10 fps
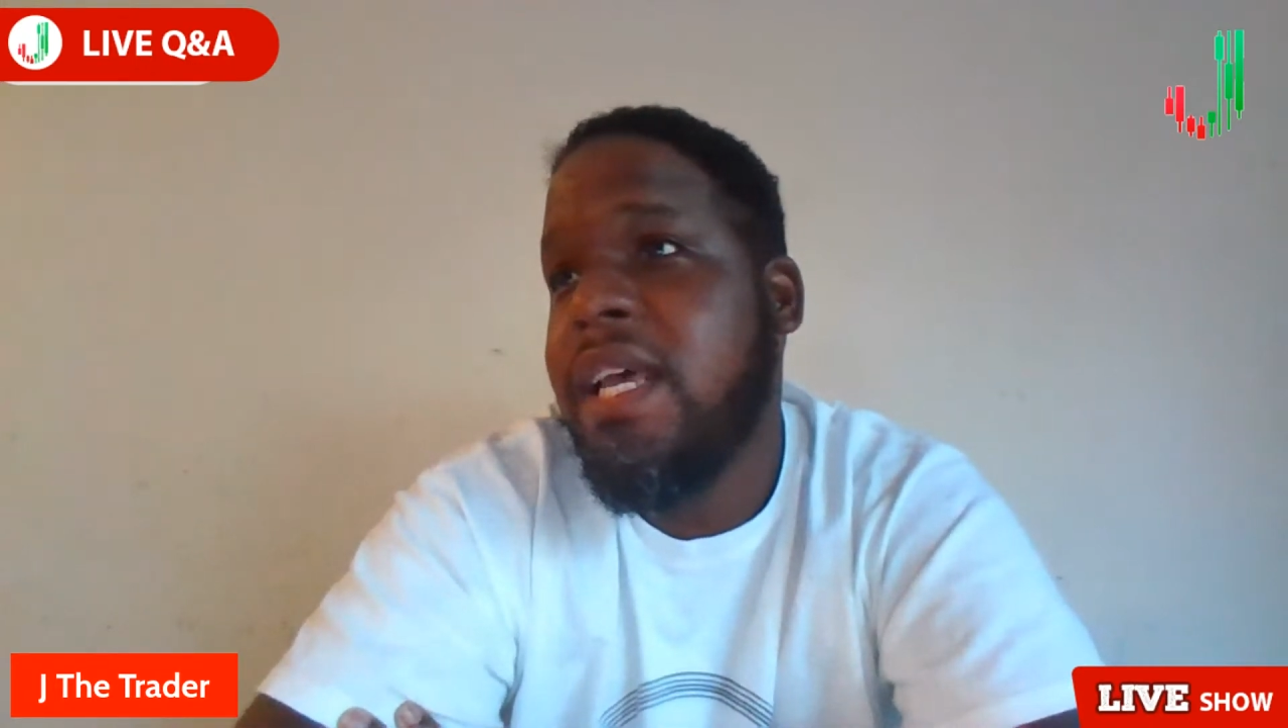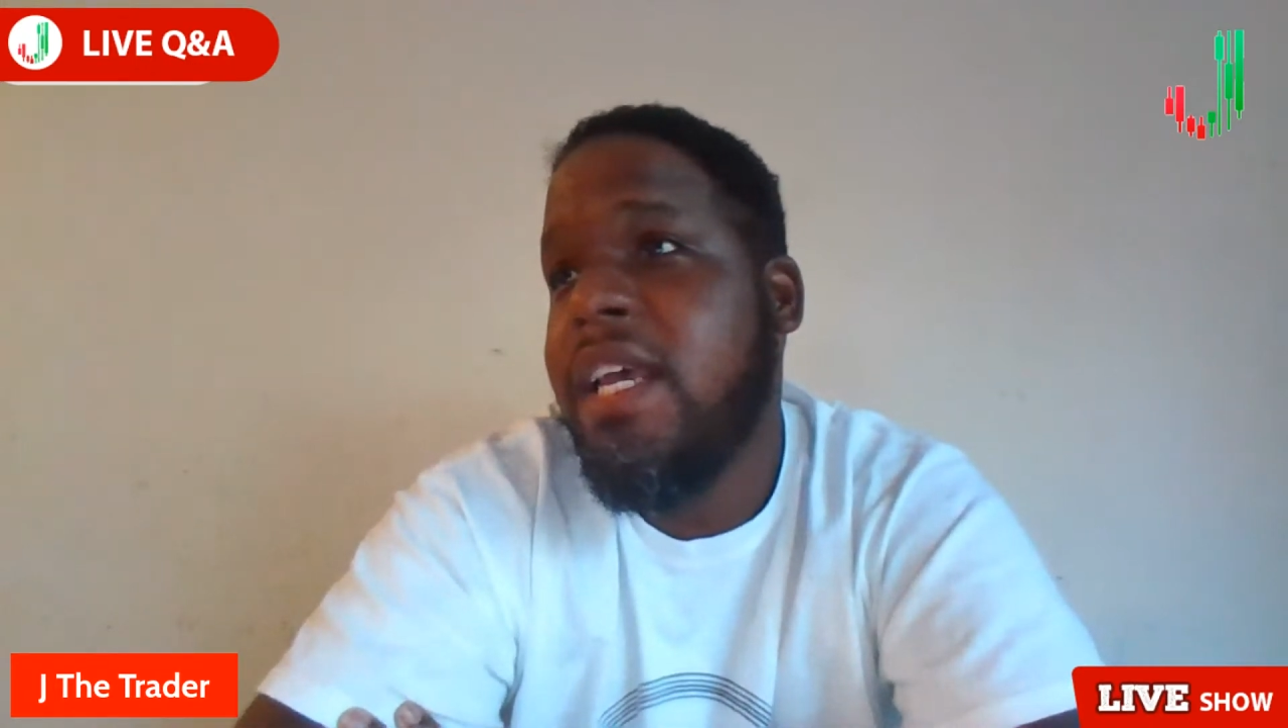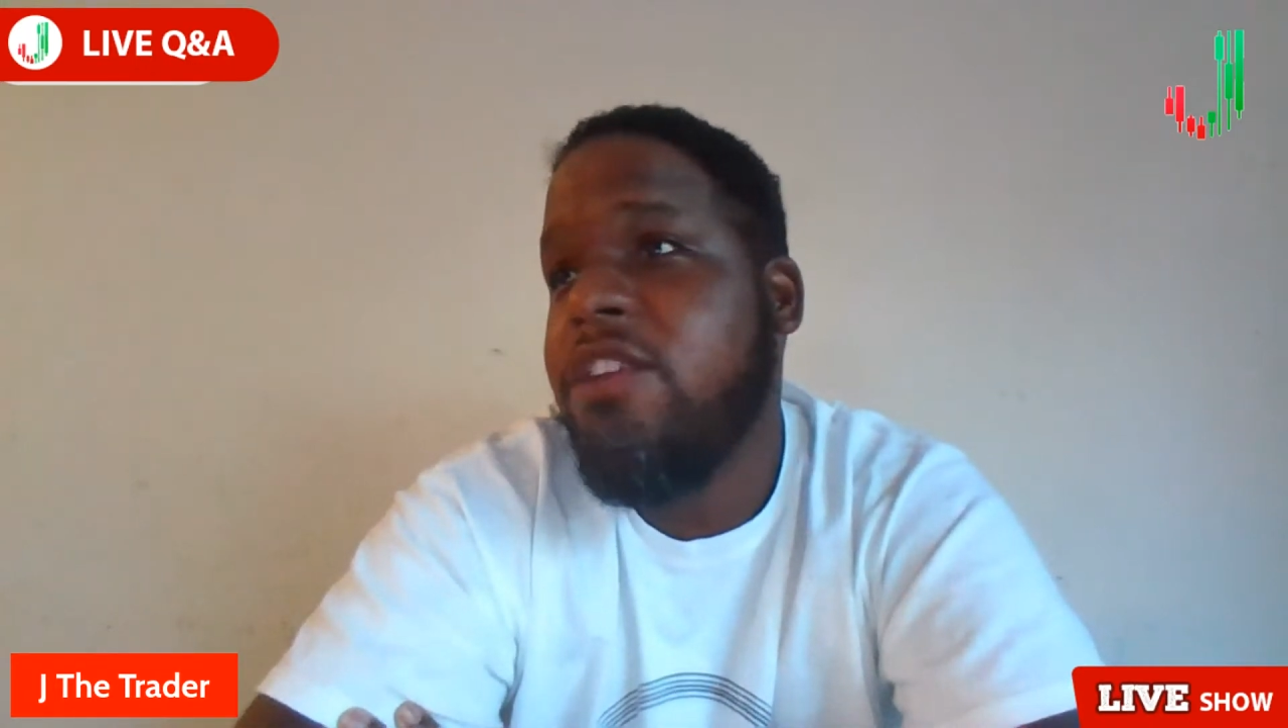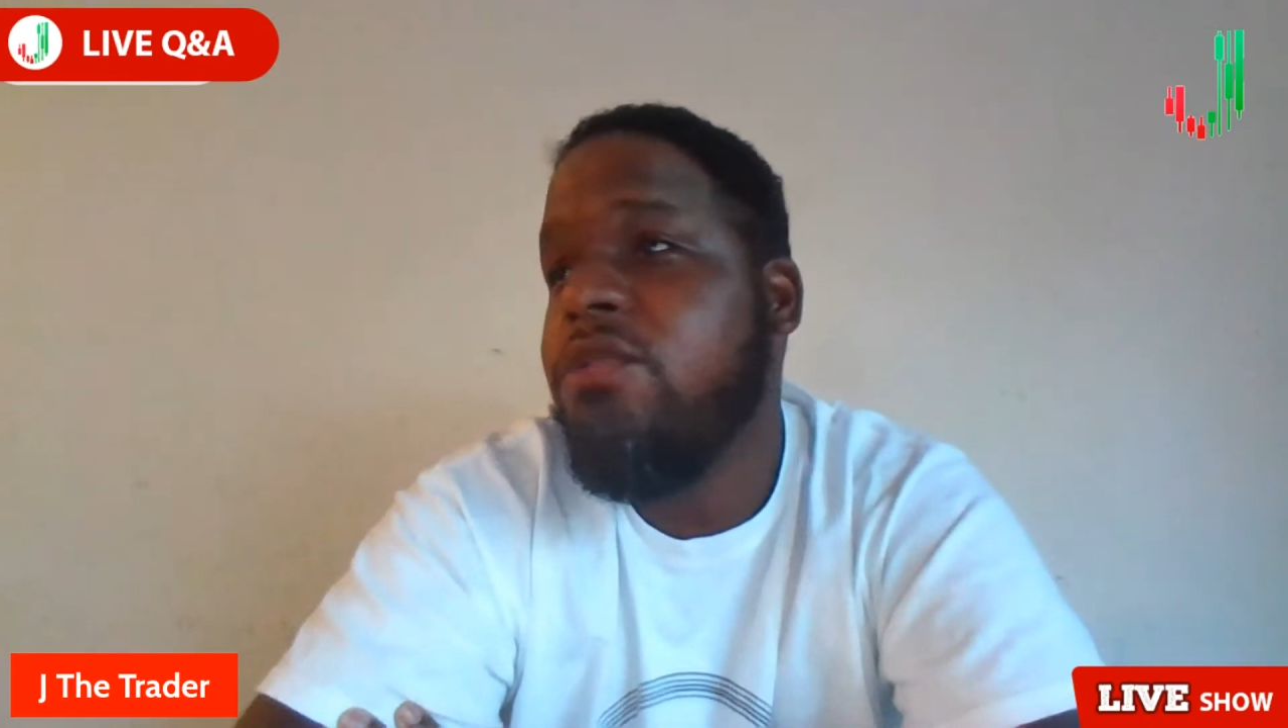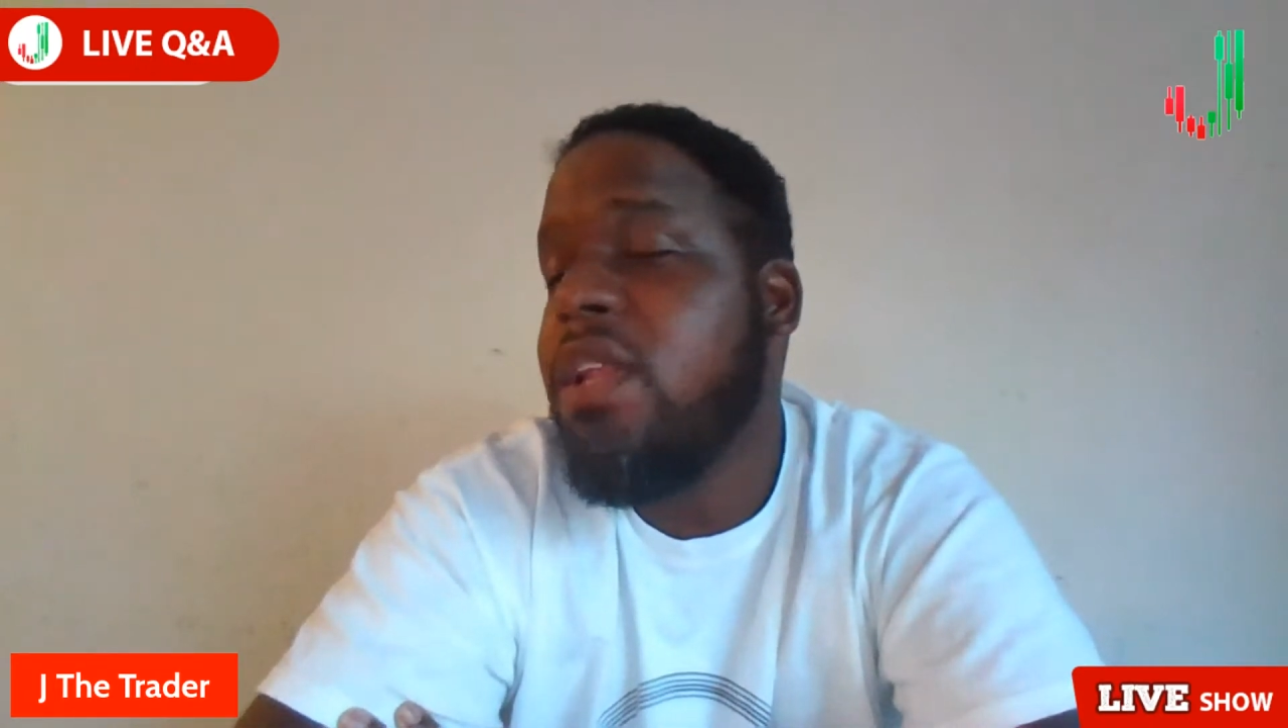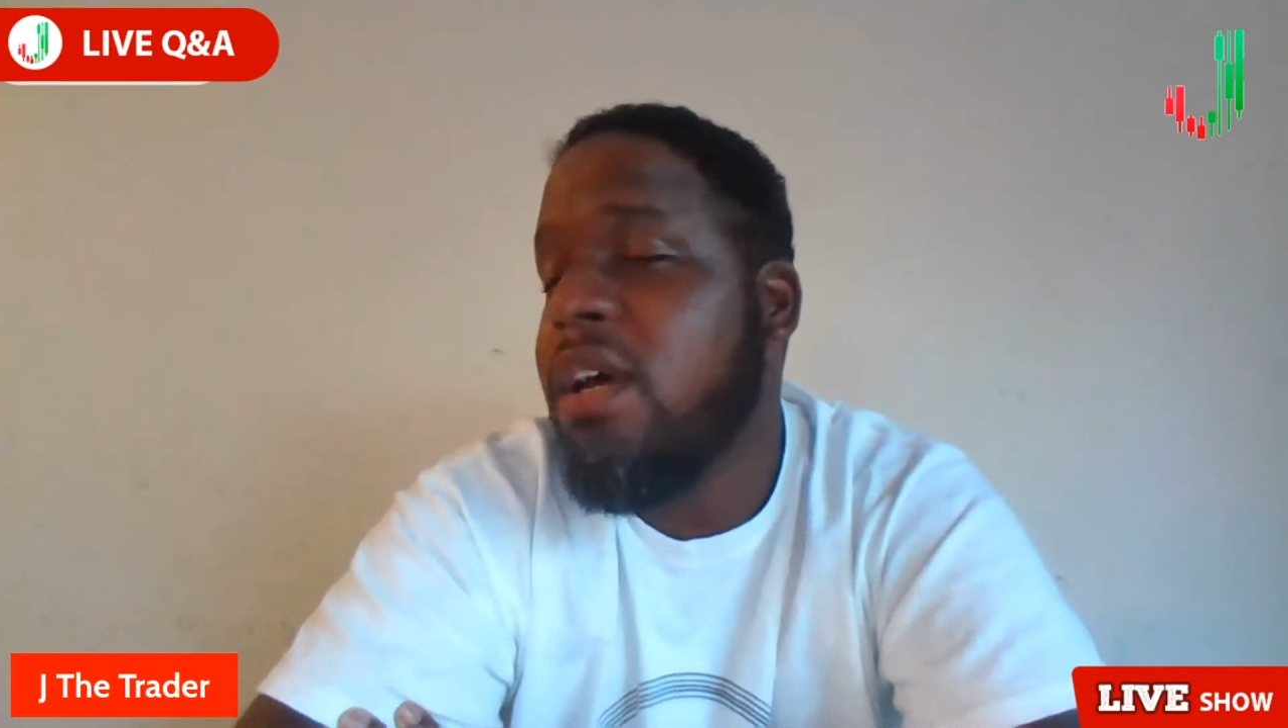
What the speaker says: that you